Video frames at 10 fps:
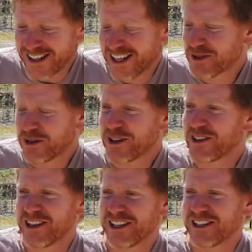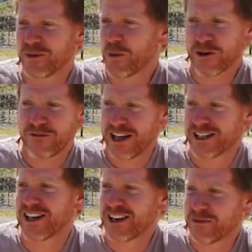it's one of the things that we're
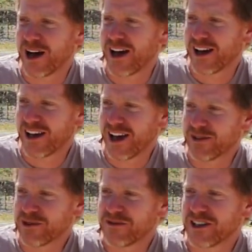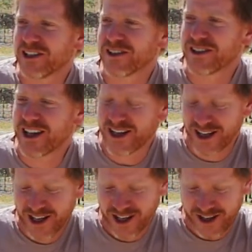fascinated by, and we figure that
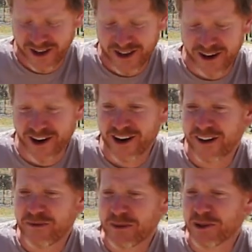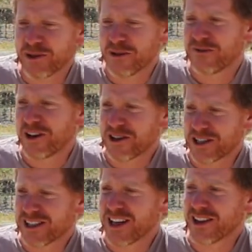there are enough people who have followed
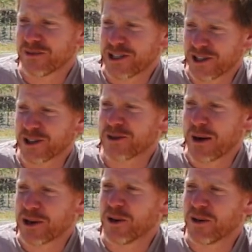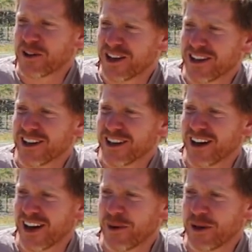us down this particular rabbit hole that
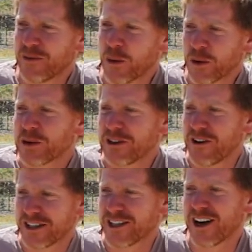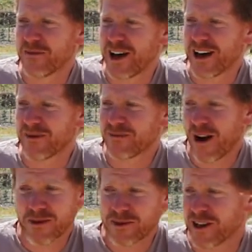if we're really fascinated by it,
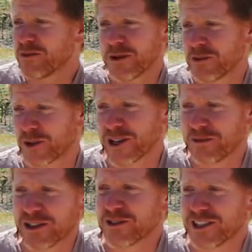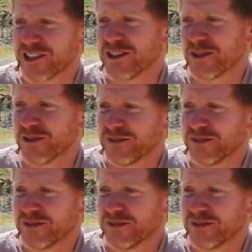probably other people are going to be interested too.